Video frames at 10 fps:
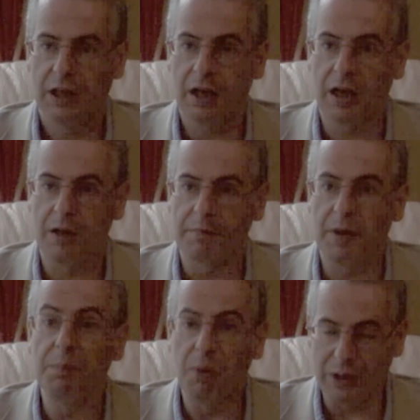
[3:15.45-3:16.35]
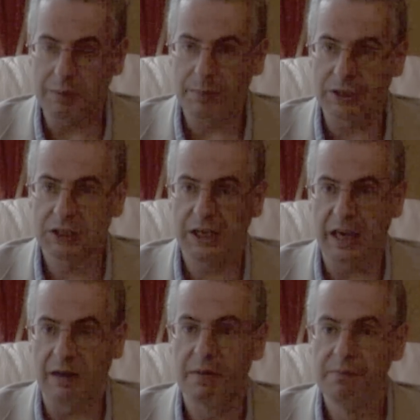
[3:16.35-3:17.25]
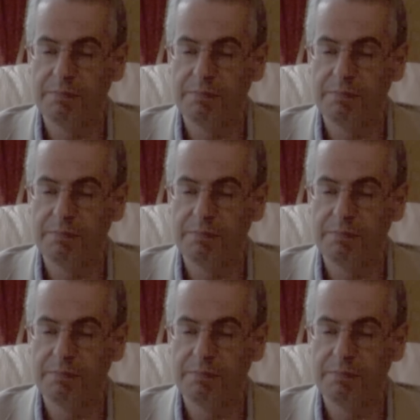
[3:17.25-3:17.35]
appointments here,